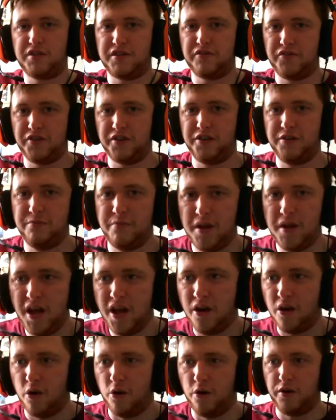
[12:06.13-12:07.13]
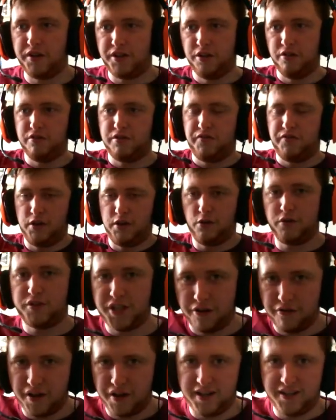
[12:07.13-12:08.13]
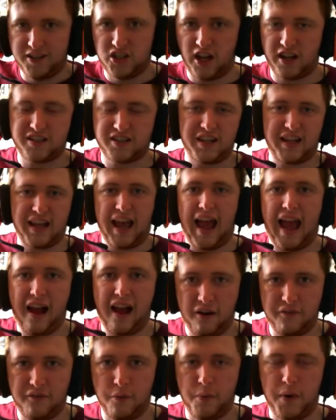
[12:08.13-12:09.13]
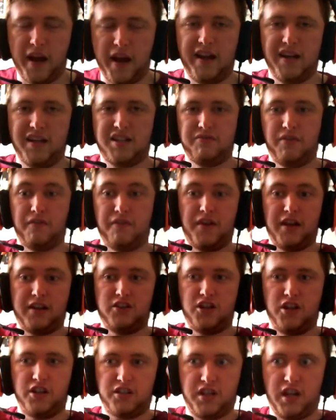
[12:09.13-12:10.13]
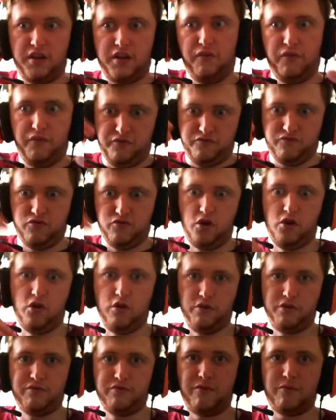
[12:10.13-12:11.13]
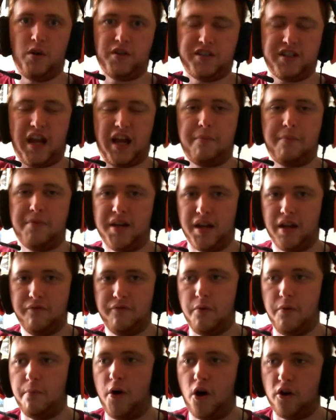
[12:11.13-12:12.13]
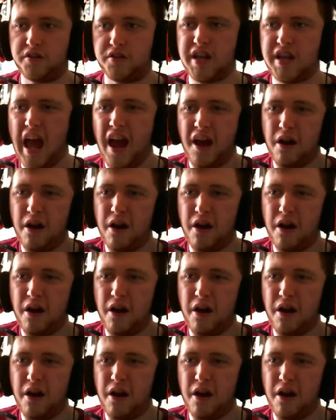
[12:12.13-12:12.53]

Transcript: of them or use the auto eject to get out of the way, so they're just enthralled with what's happening at the box.